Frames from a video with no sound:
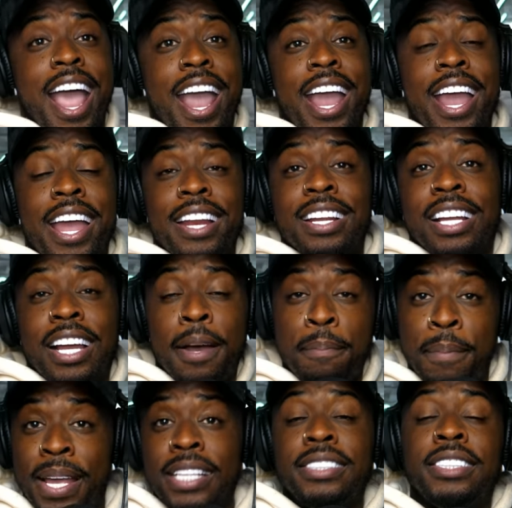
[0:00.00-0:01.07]
and
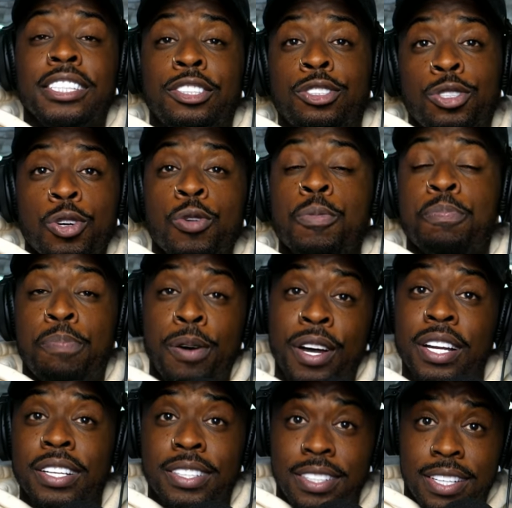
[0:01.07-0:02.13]
commences to
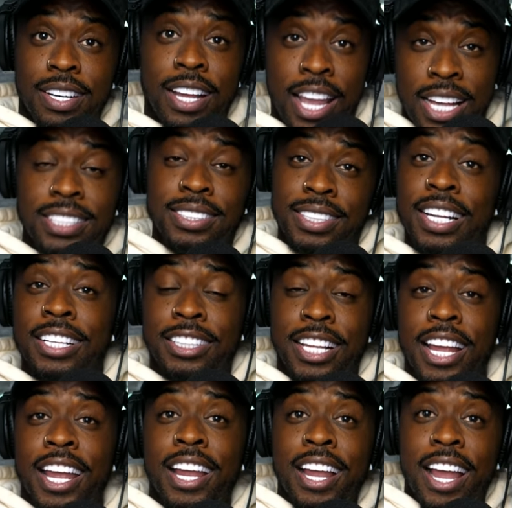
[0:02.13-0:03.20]
put his thing
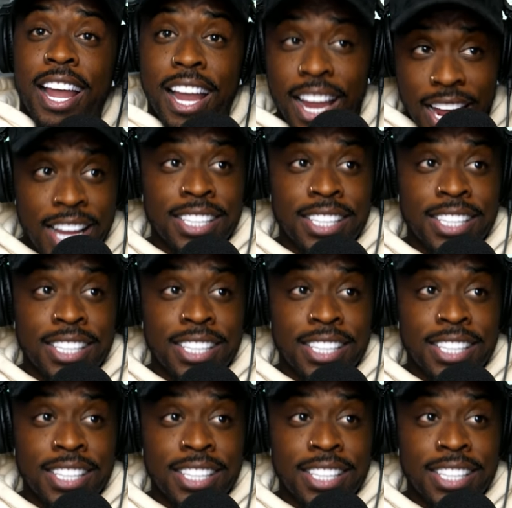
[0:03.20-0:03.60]
thing